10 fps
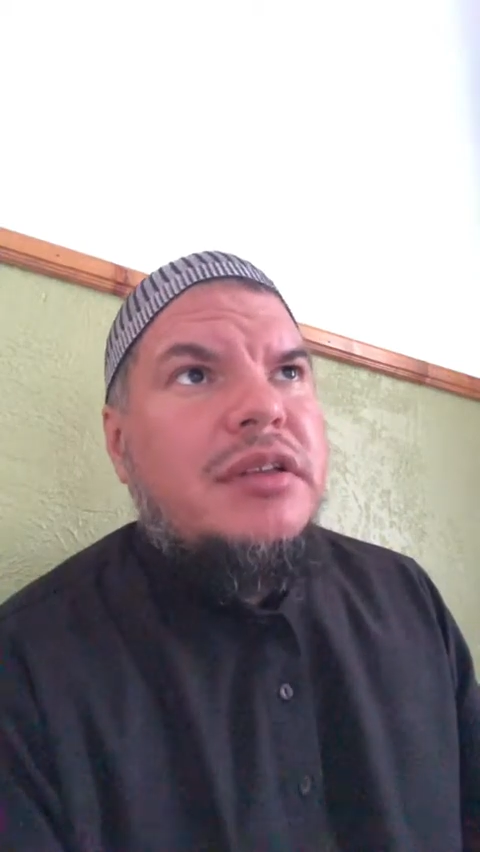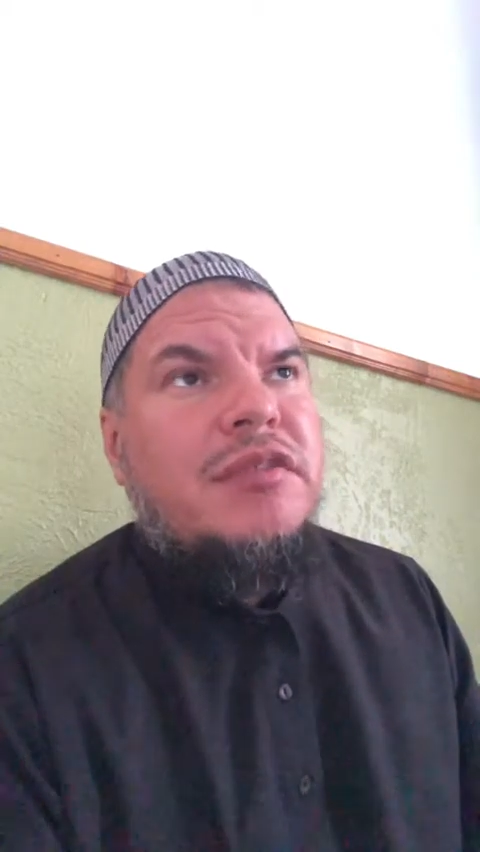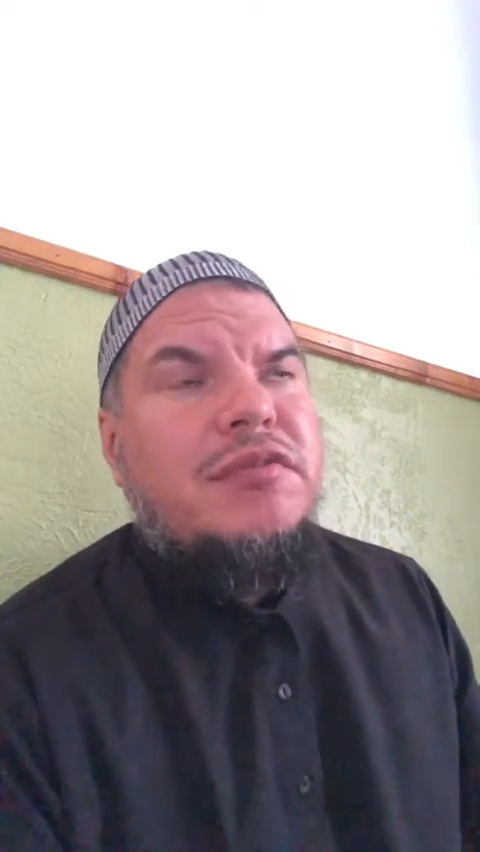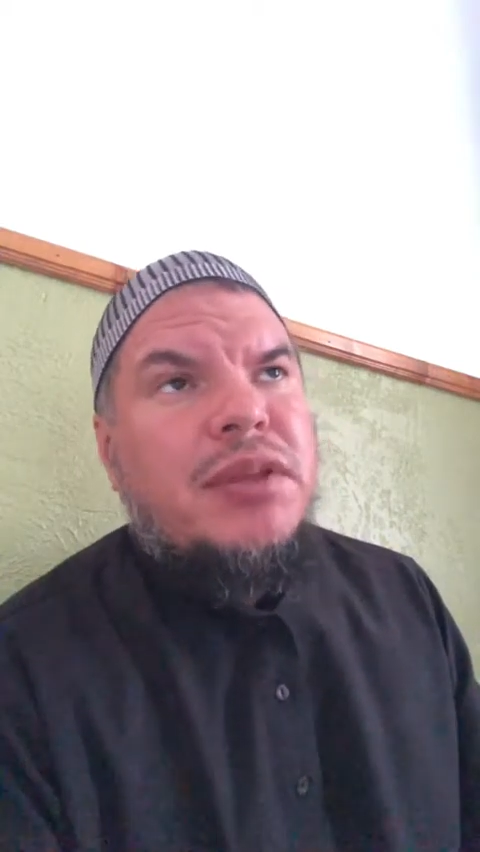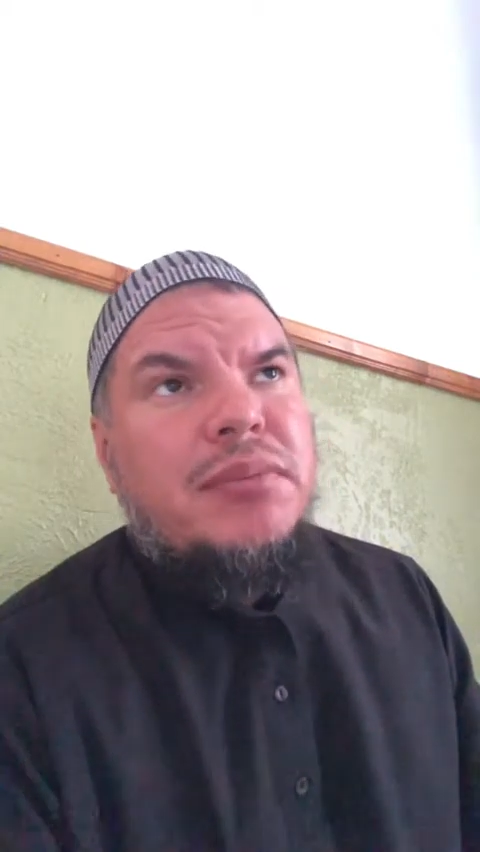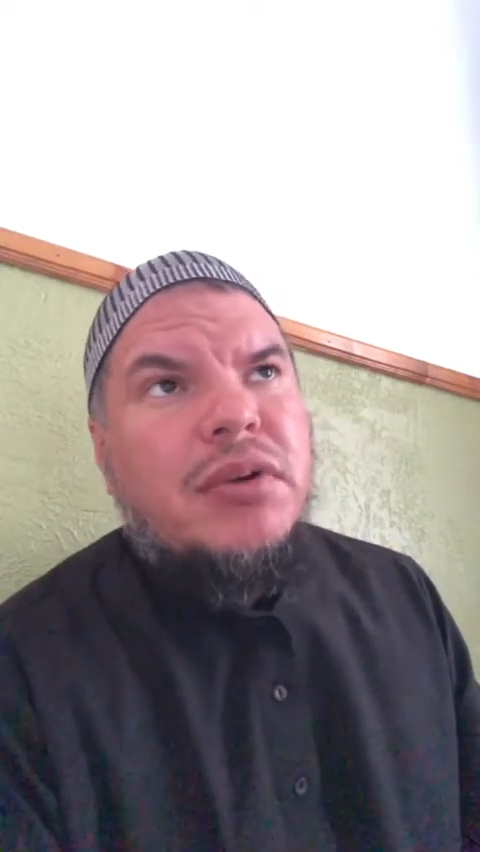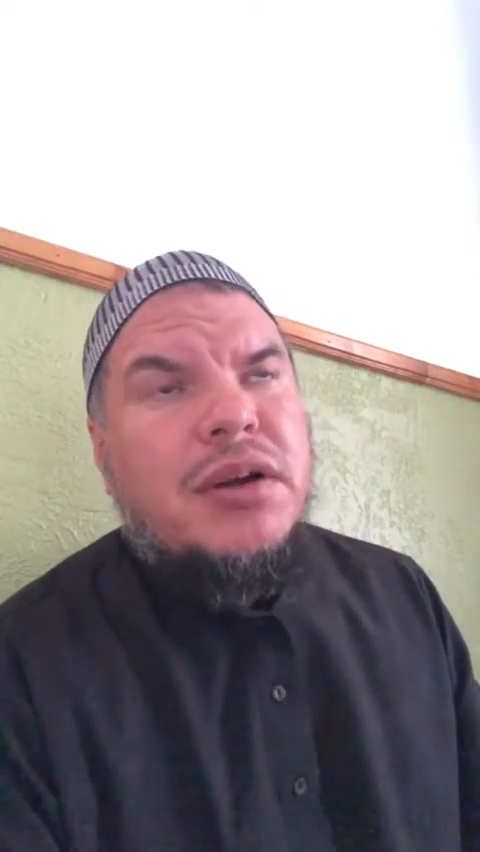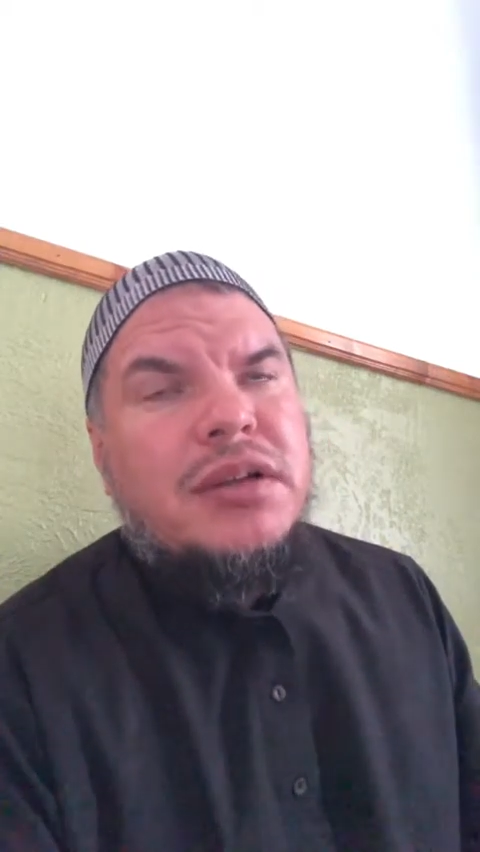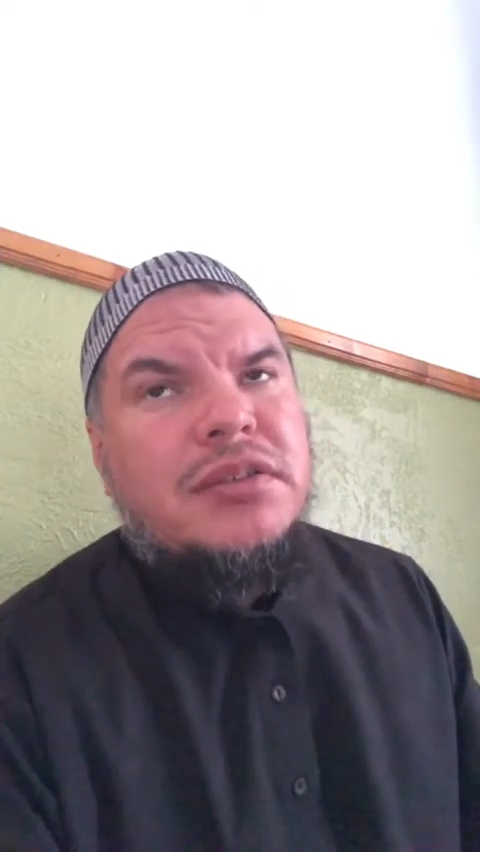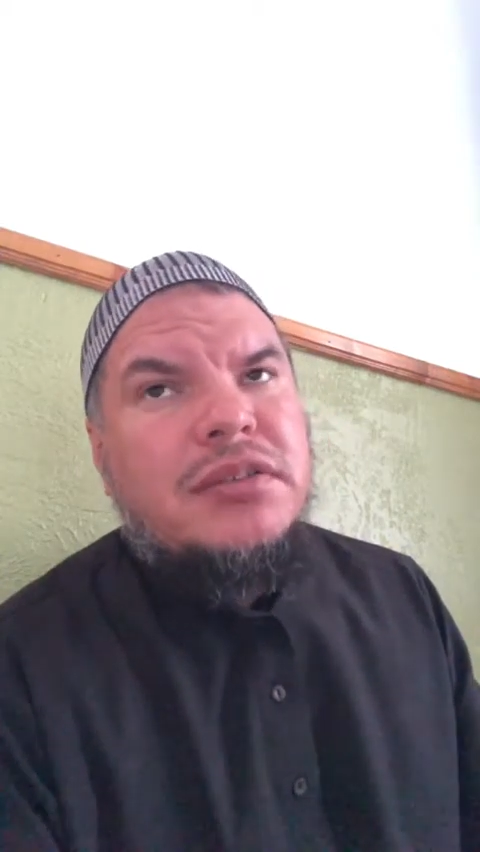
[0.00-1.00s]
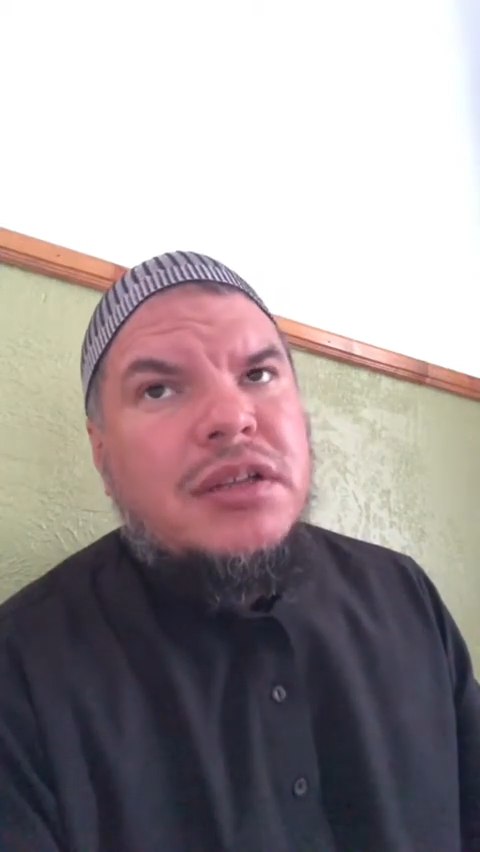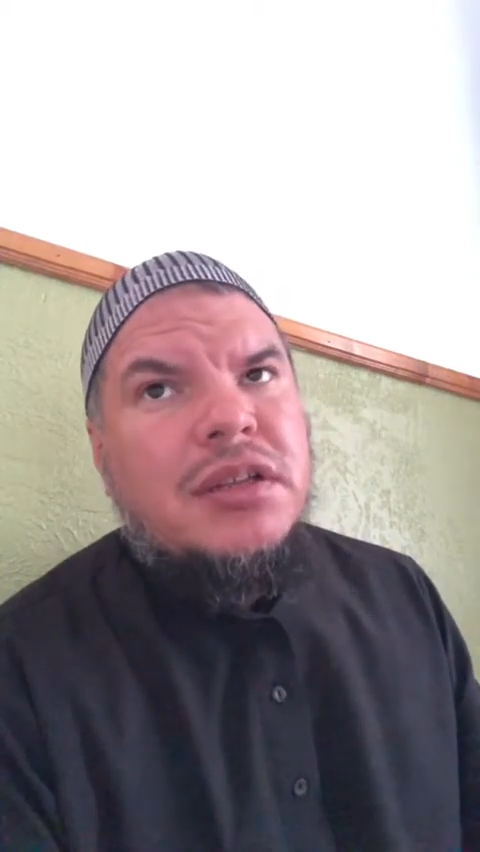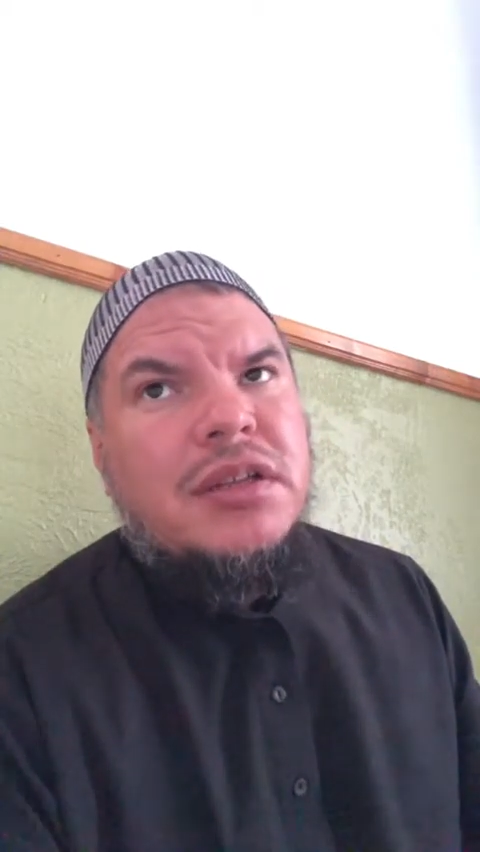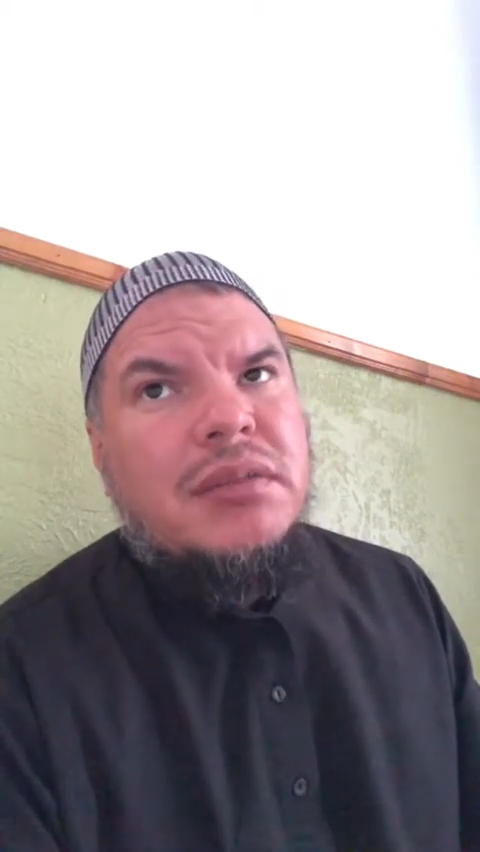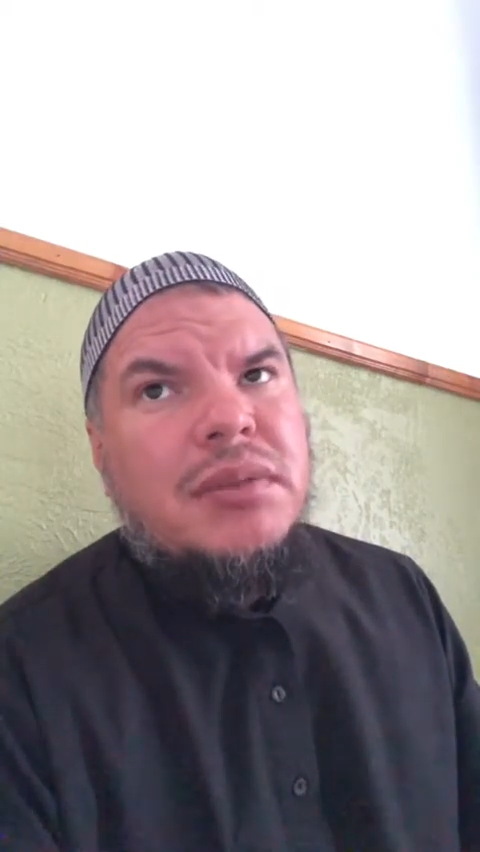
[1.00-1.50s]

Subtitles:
if people are going to study the